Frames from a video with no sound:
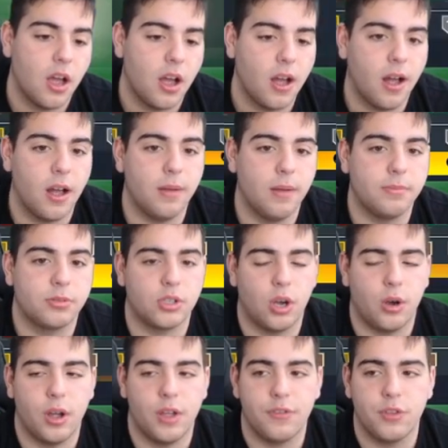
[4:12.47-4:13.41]
Um,
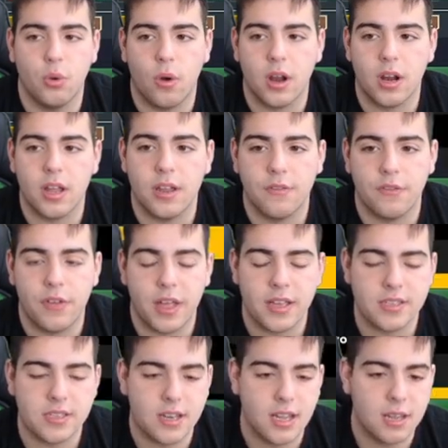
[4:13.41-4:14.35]
so if you want to
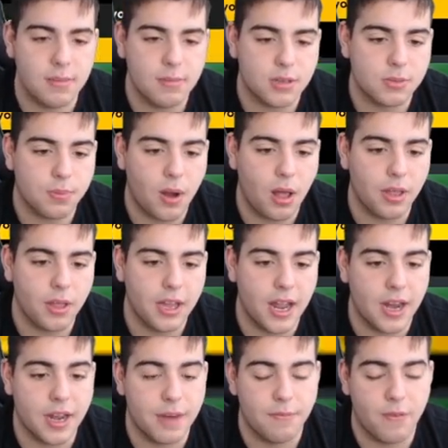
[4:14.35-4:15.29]
invest in him, it's probably
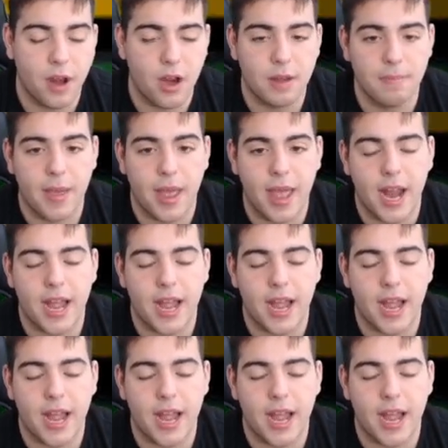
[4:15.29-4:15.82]
a very bad